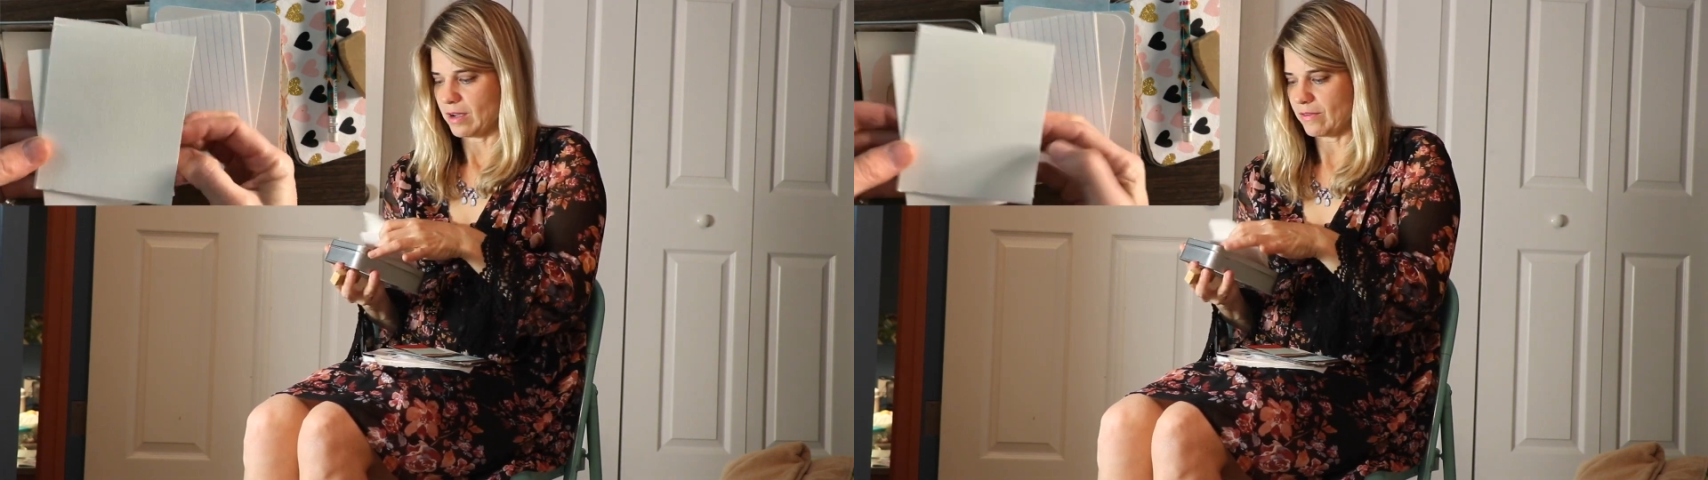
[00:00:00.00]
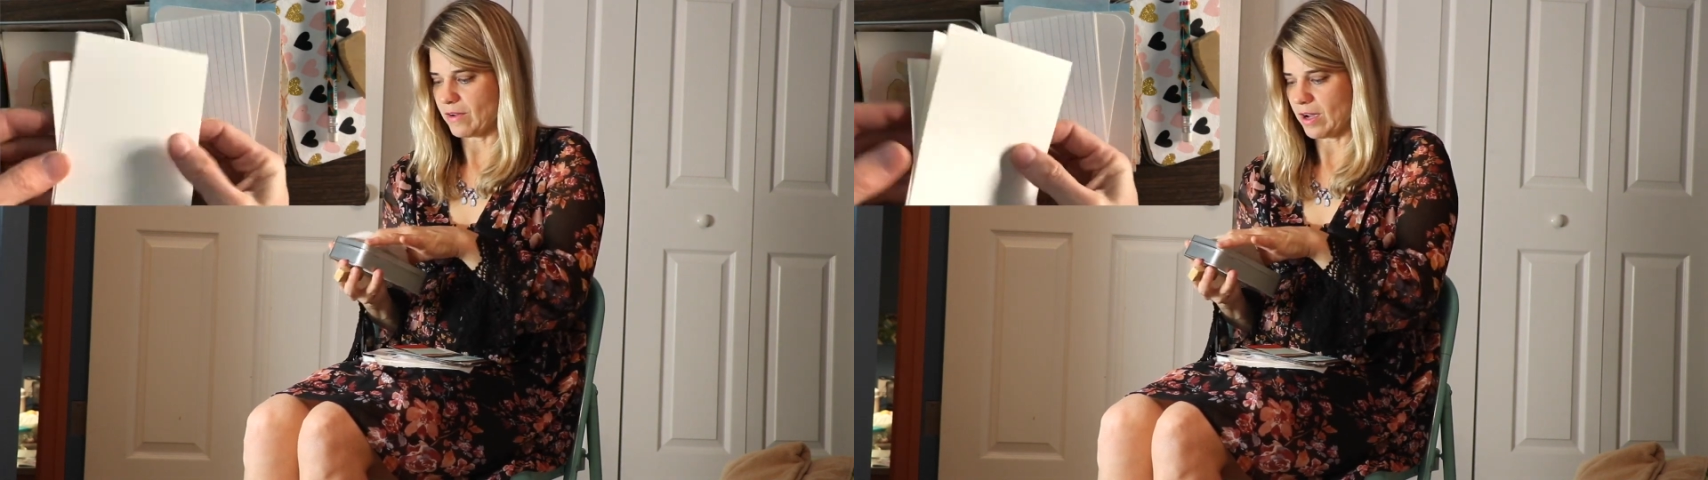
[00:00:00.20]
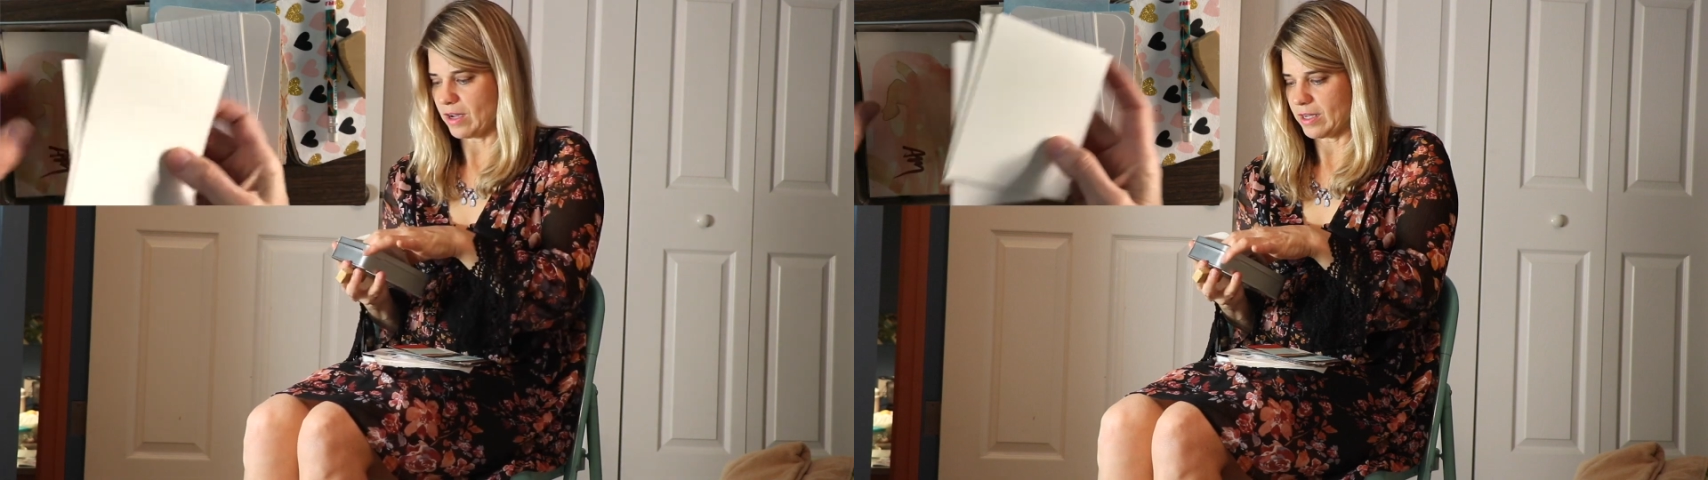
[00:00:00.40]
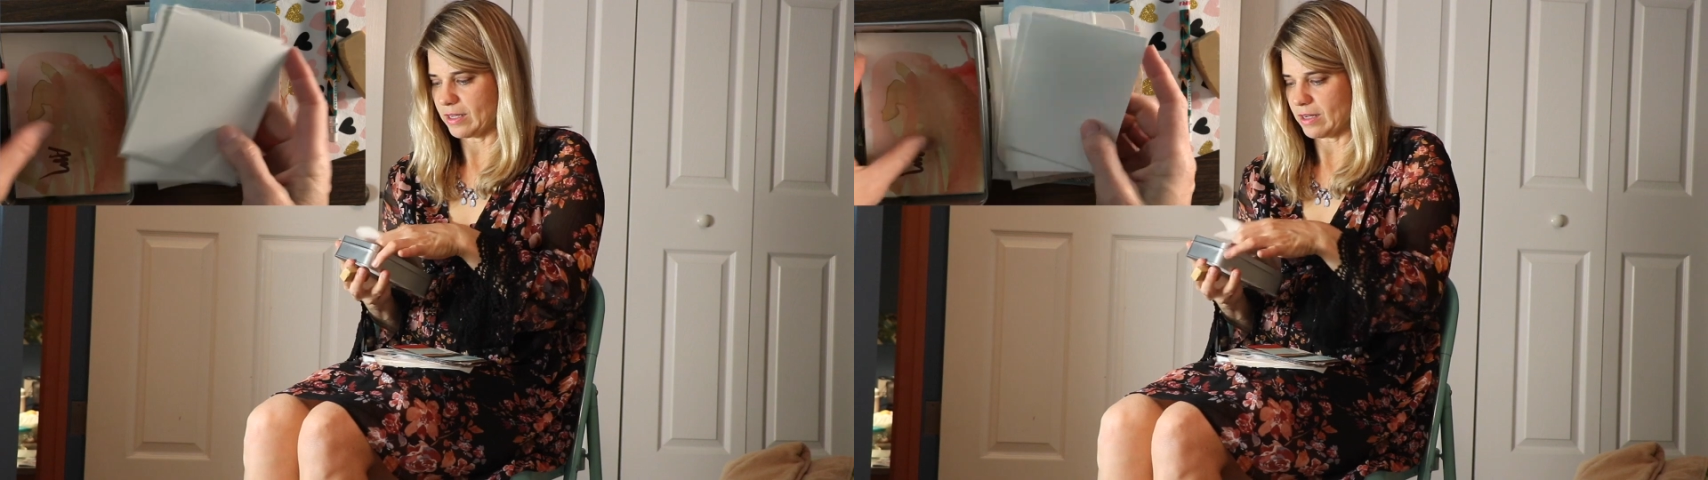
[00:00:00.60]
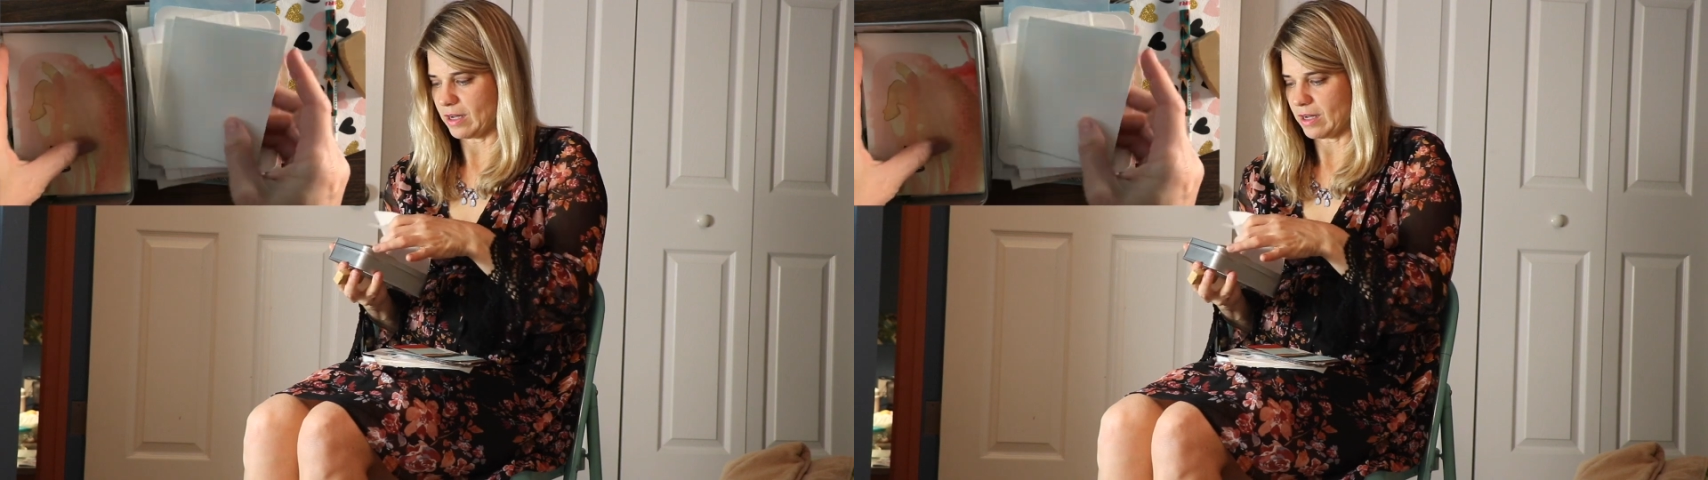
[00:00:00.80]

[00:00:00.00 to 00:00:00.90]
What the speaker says: I've got